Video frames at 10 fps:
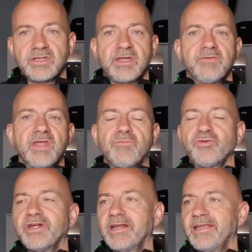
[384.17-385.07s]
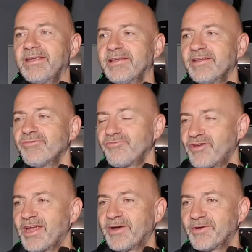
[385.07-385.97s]
So they, they really
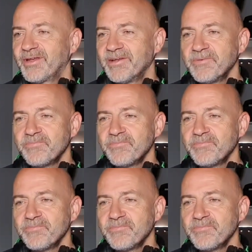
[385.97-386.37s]
vary.